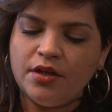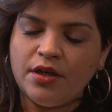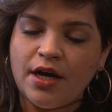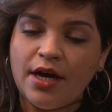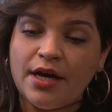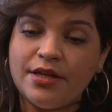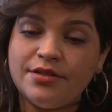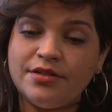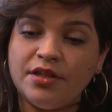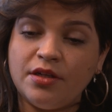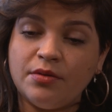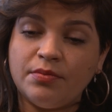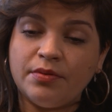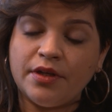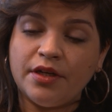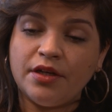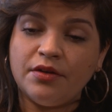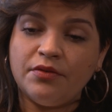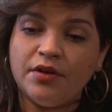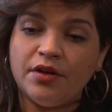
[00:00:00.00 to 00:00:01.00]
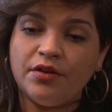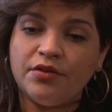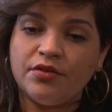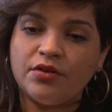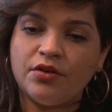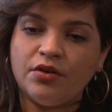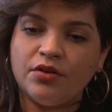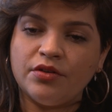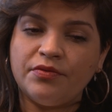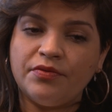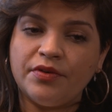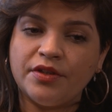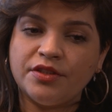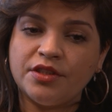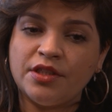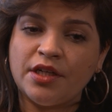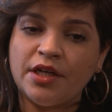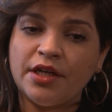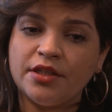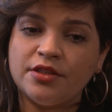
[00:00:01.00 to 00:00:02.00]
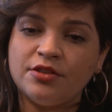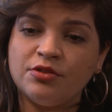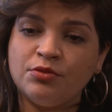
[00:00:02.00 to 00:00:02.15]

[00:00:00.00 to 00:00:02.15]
I had seen a play of his called Iphigenia